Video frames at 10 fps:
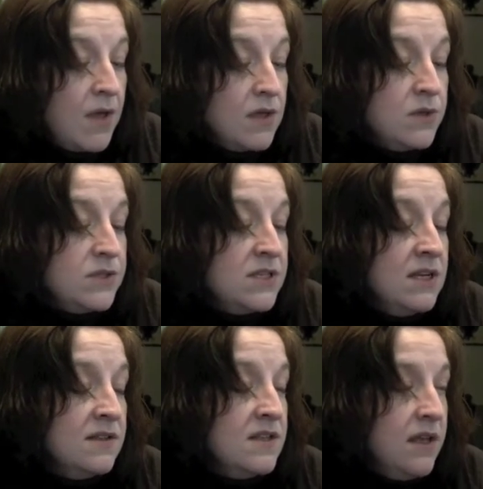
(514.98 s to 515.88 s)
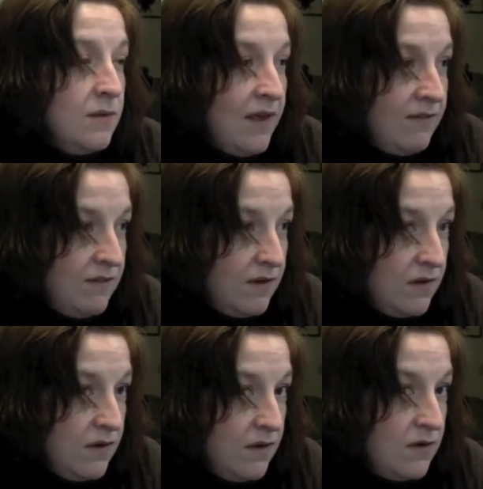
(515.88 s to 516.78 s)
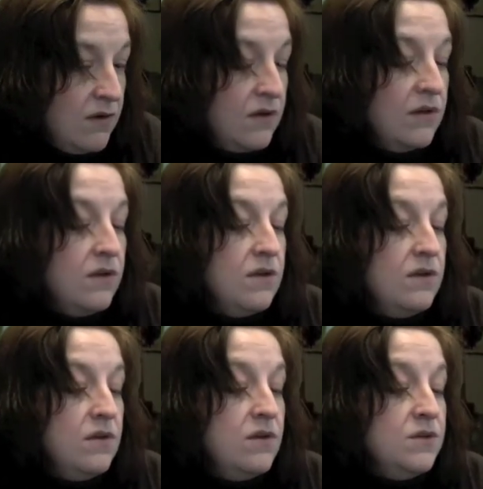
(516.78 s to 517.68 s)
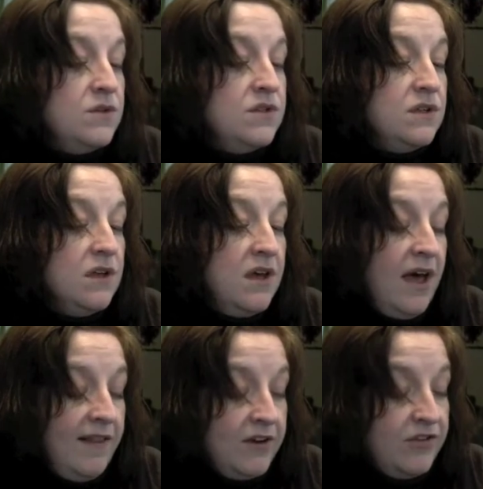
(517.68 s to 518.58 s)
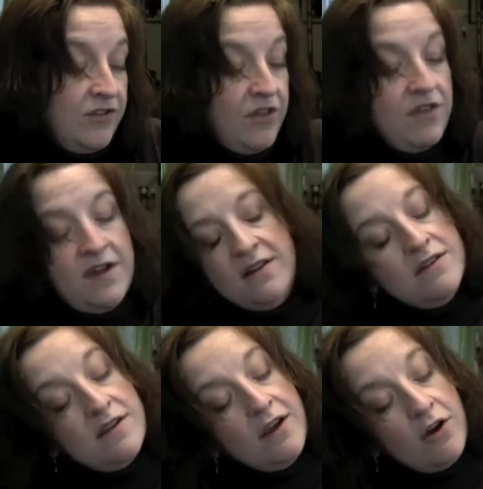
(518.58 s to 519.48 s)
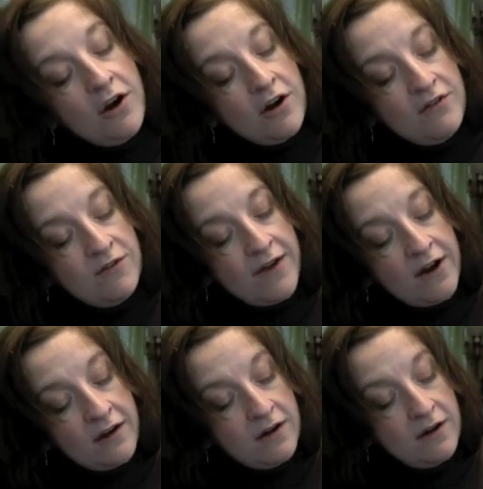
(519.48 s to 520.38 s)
Use needles that you love. Use colors that set your heart on fire.